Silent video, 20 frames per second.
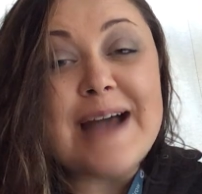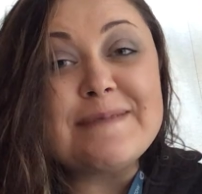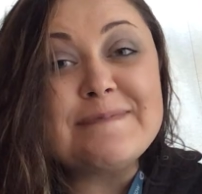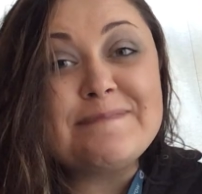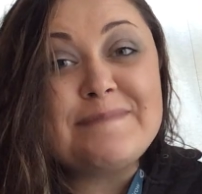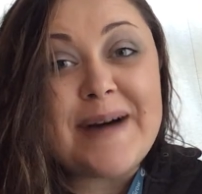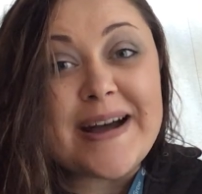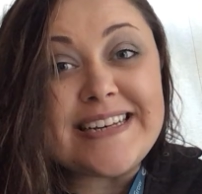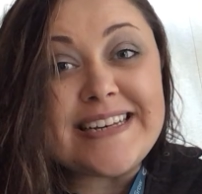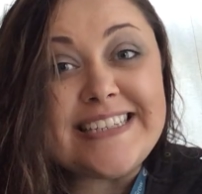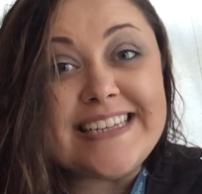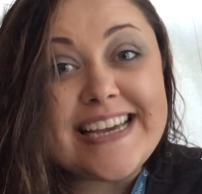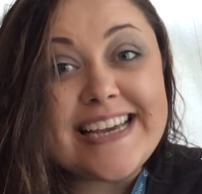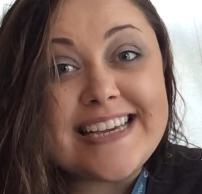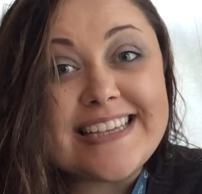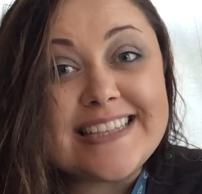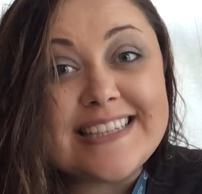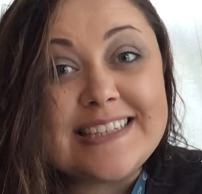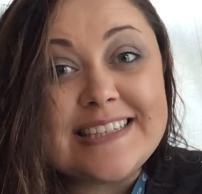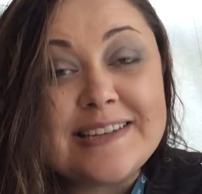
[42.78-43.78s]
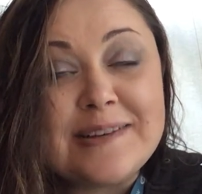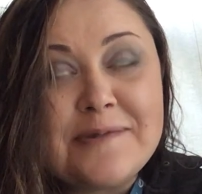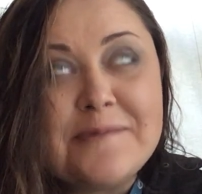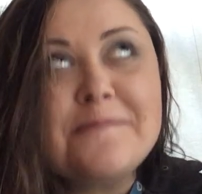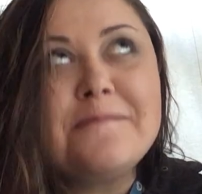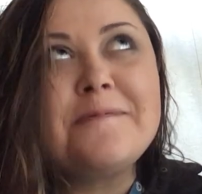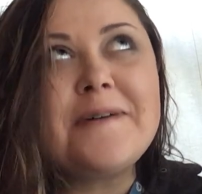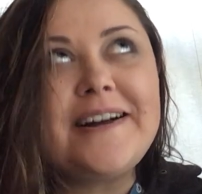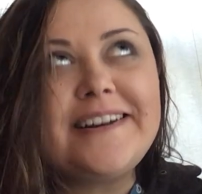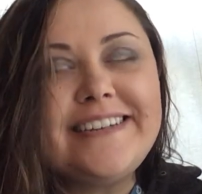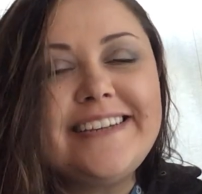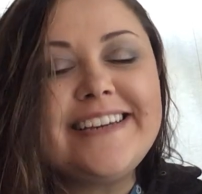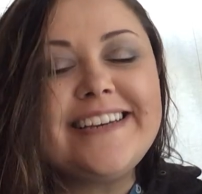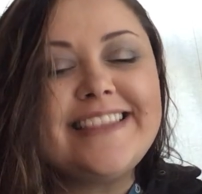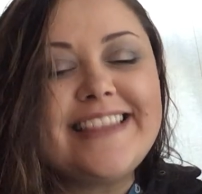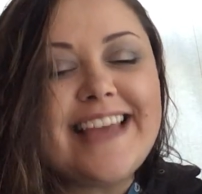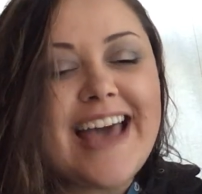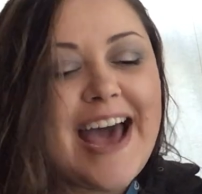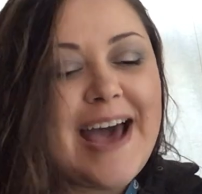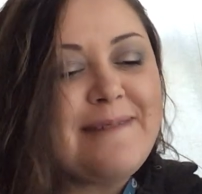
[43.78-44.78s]
Buttons? What
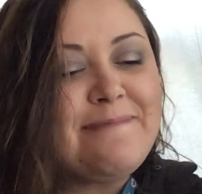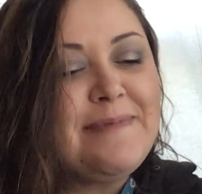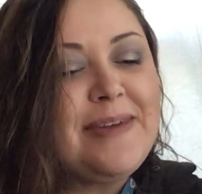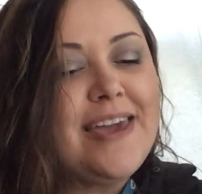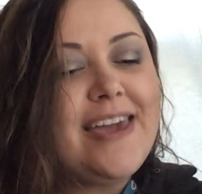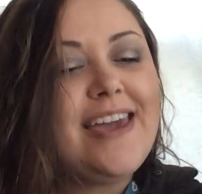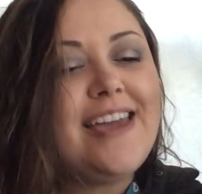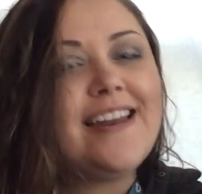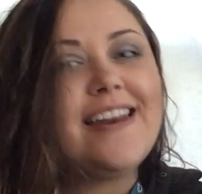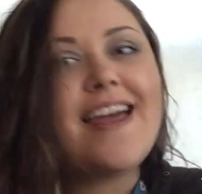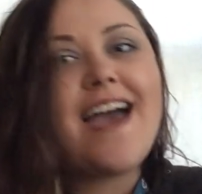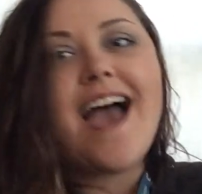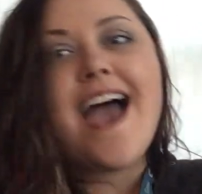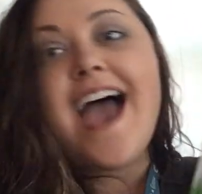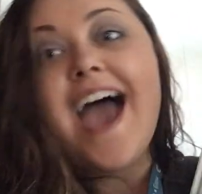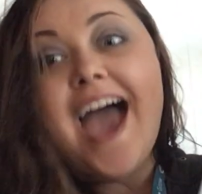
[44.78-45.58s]
could that mean?